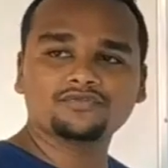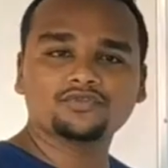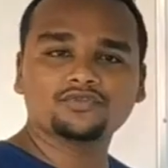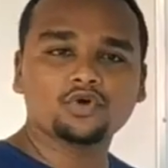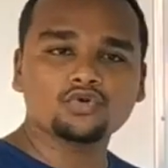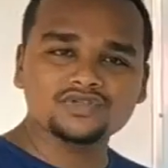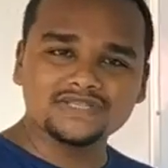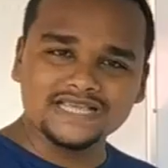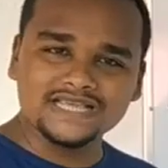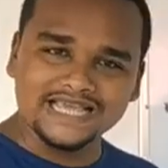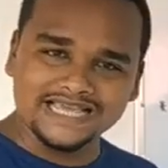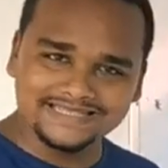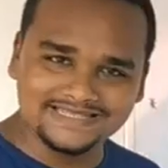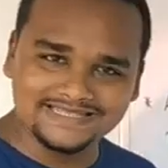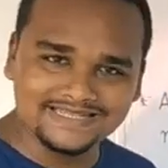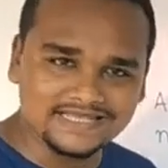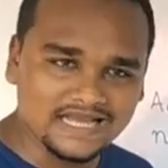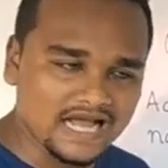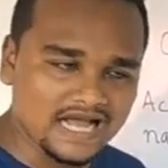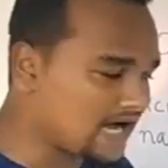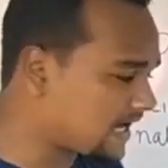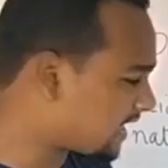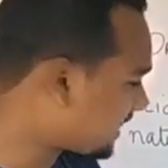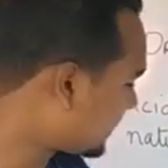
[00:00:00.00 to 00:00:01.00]
of those acids
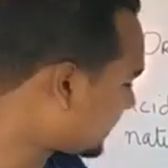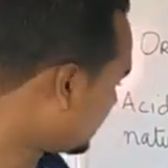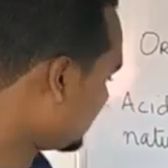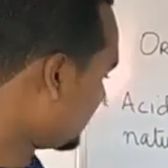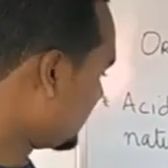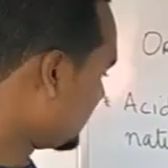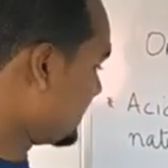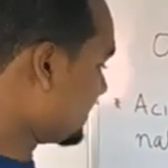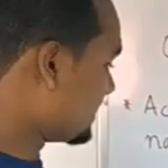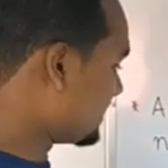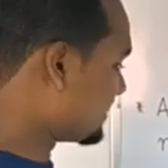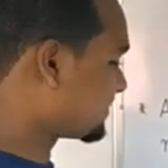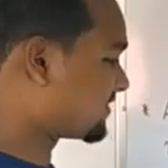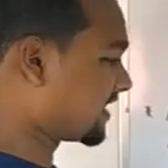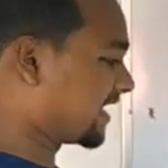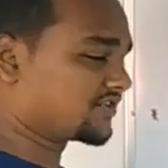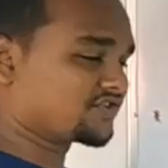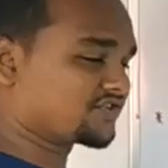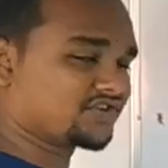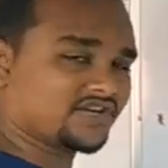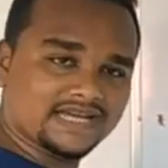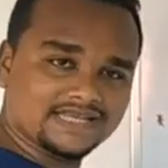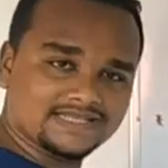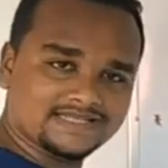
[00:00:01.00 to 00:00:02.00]
are
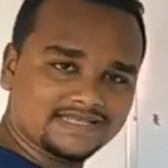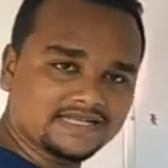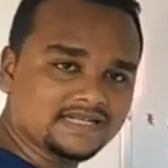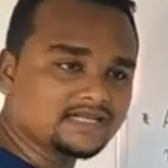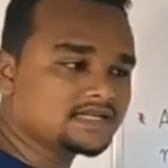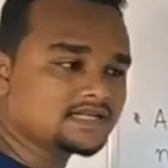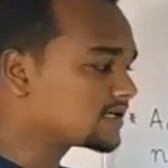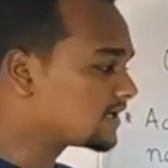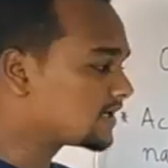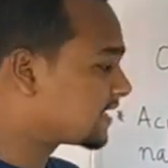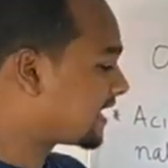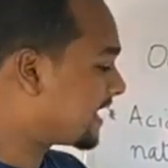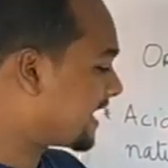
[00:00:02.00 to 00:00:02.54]
citric acid,